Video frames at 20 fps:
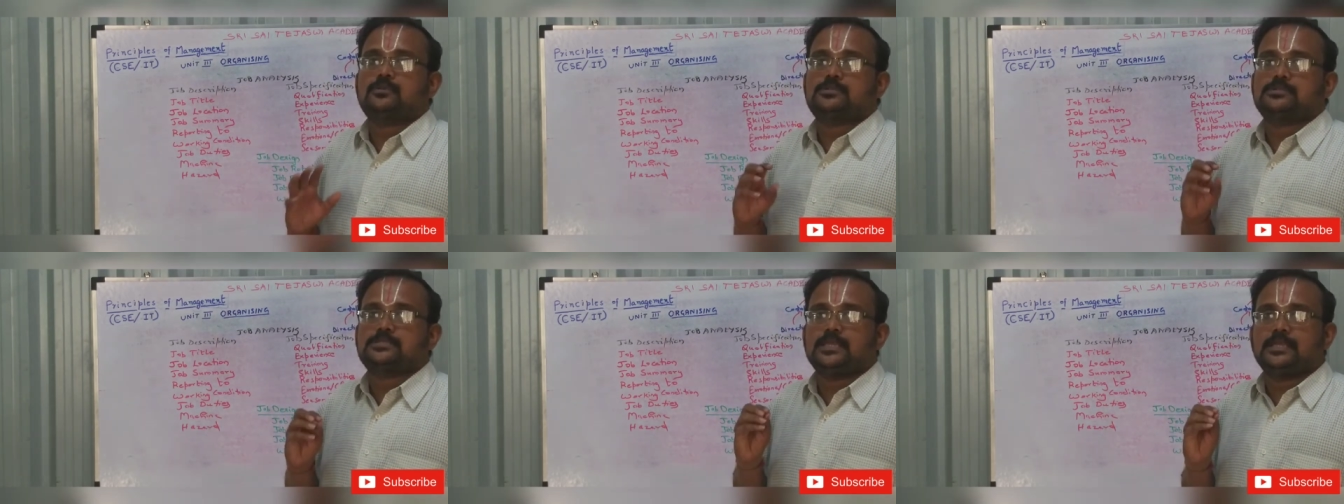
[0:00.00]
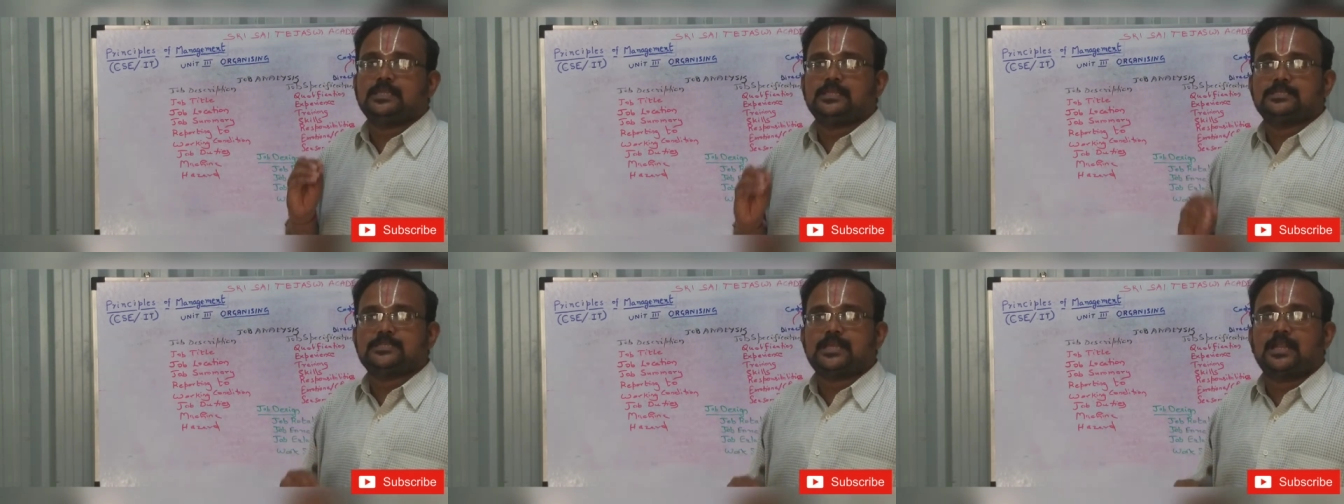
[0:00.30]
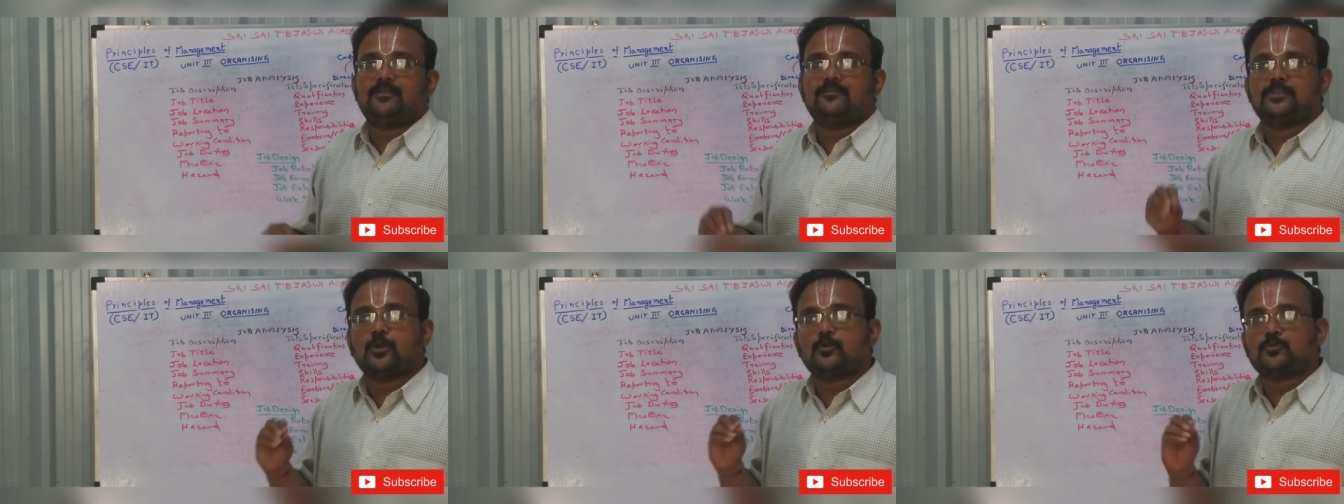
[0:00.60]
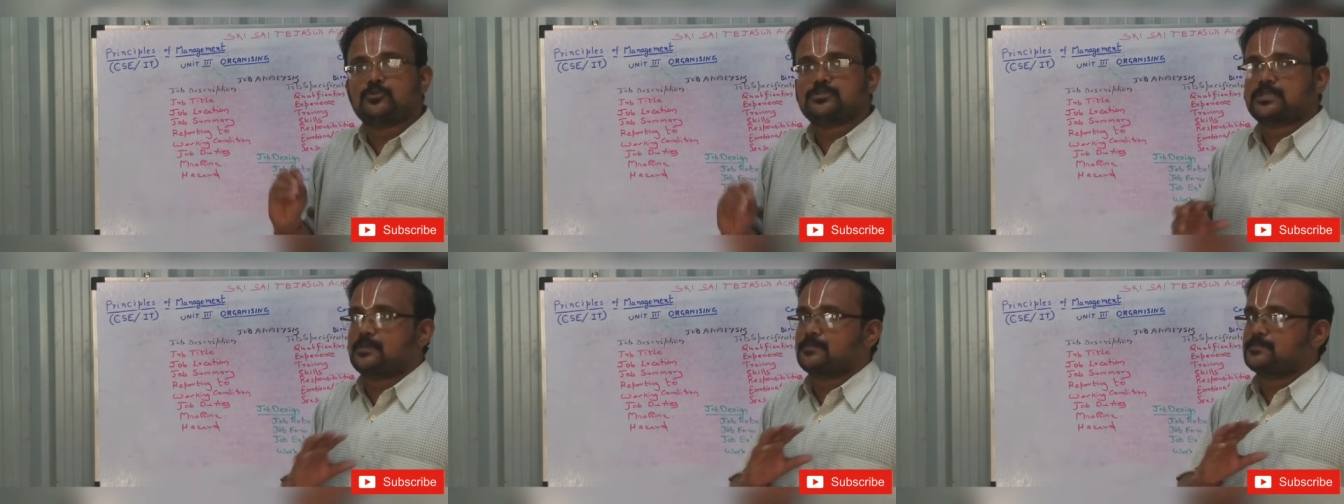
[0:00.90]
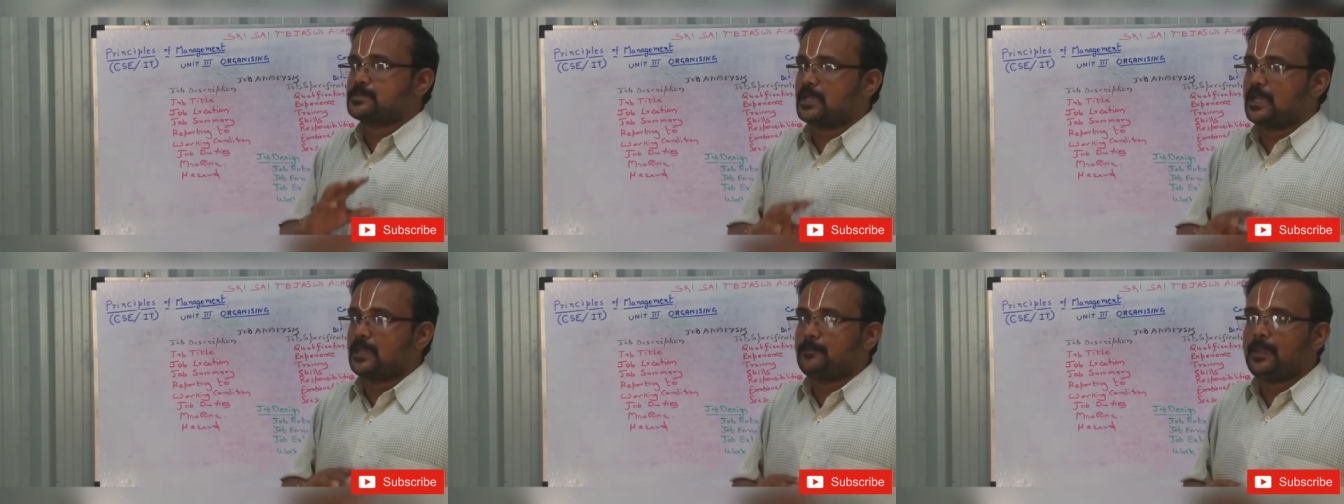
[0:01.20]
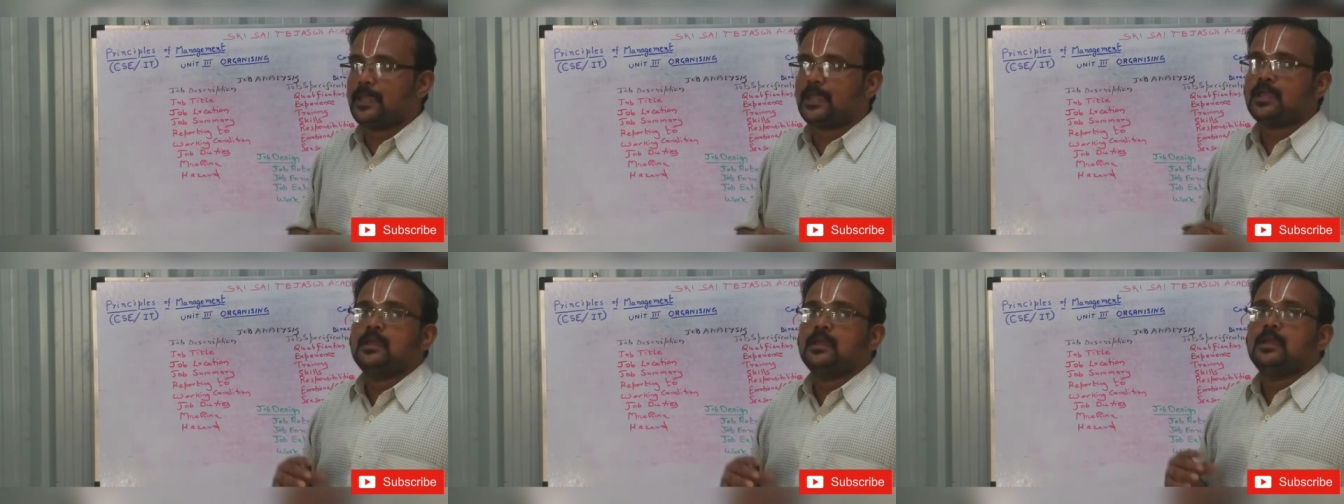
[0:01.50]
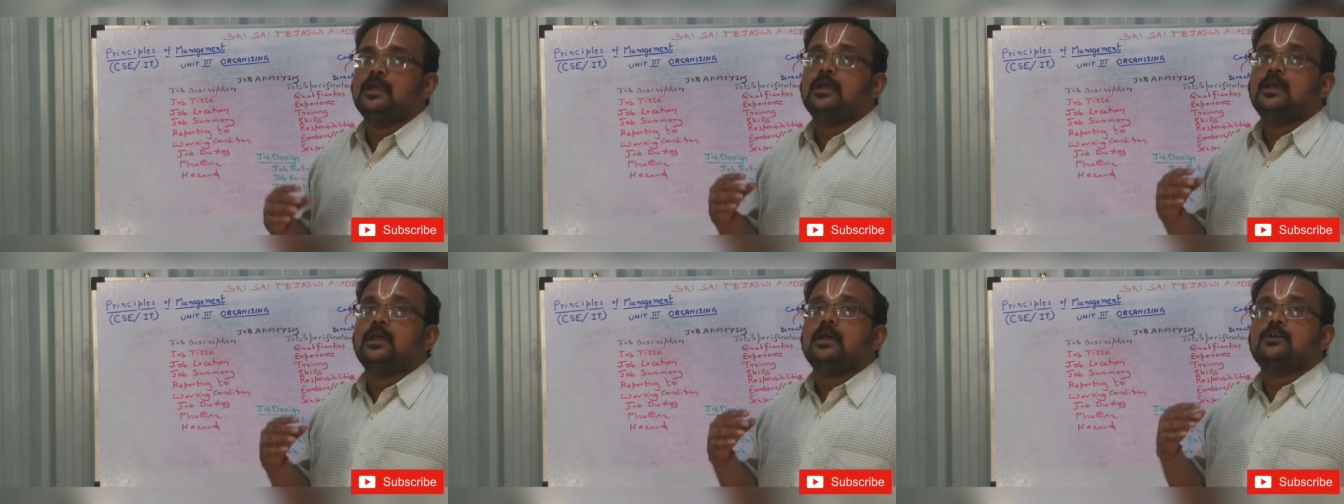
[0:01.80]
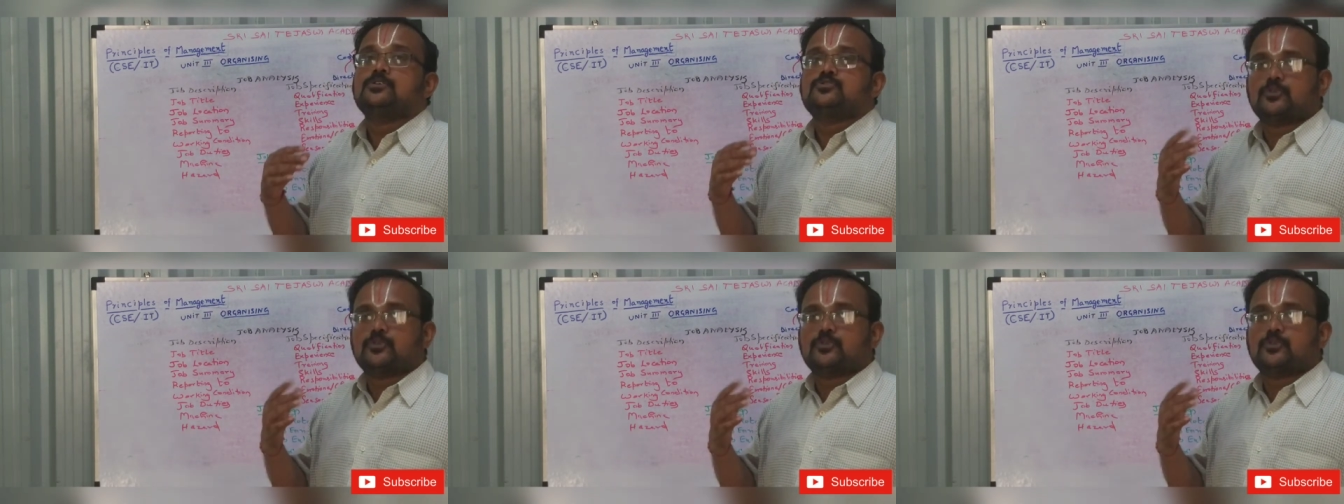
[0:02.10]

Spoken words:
Don't see the channel without subscribing